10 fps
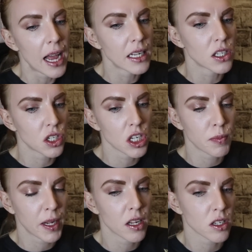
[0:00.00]
and it's
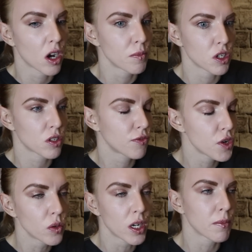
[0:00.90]
just because I'm just
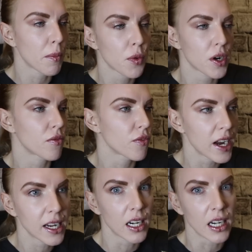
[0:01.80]
fueling my body
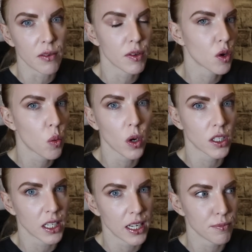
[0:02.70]
regularly with
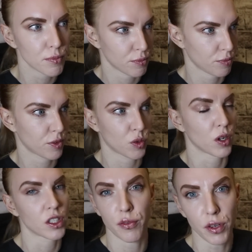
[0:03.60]
quality,
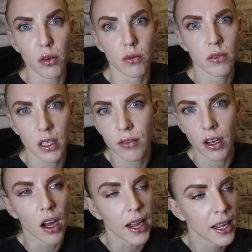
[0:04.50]
quality fuel, if
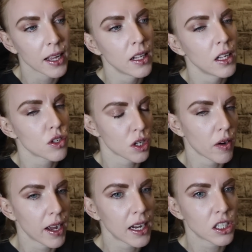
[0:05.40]
you like.
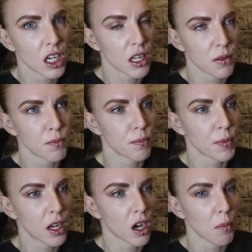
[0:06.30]
So I actually
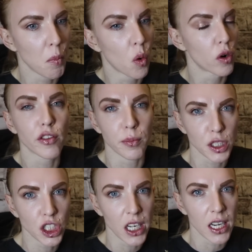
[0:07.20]
become more of a
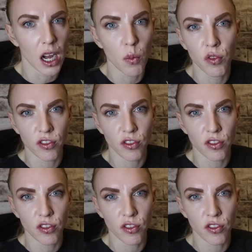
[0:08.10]
machine. I